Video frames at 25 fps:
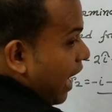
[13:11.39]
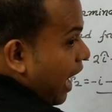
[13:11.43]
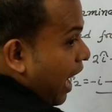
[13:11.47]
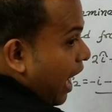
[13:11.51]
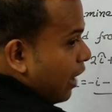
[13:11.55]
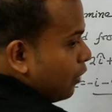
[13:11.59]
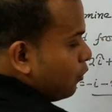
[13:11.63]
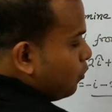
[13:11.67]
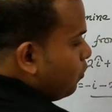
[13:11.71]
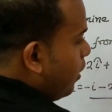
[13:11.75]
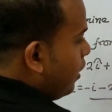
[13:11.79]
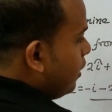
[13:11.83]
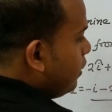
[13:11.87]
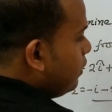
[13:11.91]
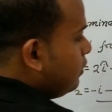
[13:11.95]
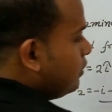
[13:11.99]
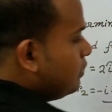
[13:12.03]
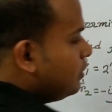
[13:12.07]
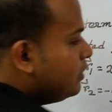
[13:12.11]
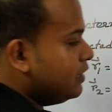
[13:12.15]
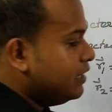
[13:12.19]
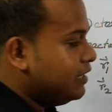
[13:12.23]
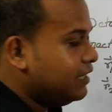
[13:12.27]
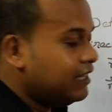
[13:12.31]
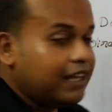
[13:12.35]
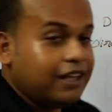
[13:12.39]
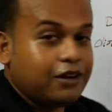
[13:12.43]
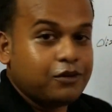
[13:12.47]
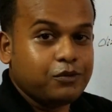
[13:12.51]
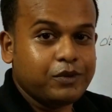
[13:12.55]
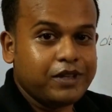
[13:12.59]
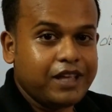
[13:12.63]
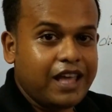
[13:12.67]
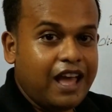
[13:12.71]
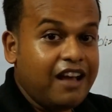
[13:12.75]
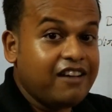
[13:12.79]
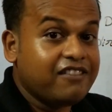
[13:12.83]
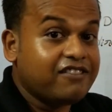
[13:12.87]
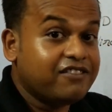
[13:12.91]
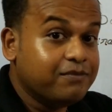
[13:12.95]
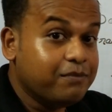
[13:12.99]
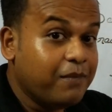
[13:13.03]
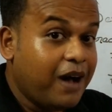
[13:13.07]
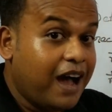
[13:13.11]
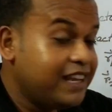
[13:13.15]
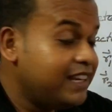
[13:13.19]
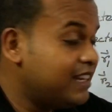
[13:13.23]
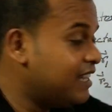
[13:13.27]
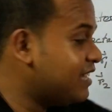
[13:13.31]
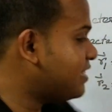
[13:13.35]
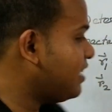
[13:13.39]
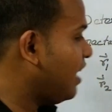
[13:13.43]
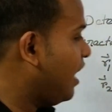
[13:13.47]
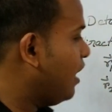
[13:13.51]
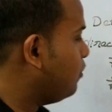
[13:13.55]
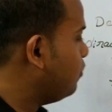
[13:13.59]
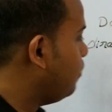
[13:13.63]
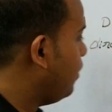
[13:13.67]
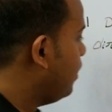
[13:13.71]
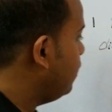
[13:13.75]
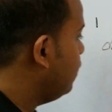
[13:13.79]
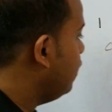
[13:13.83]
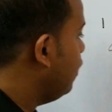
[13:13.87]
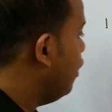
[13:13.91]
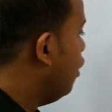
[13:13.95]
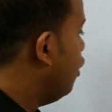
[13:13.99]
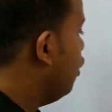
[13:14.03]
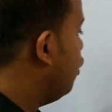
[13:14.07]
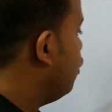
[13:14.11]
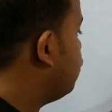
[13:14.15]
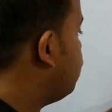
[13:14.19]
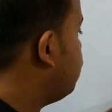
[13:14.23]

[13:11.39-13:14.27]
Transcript: R1. Here we have minus R1.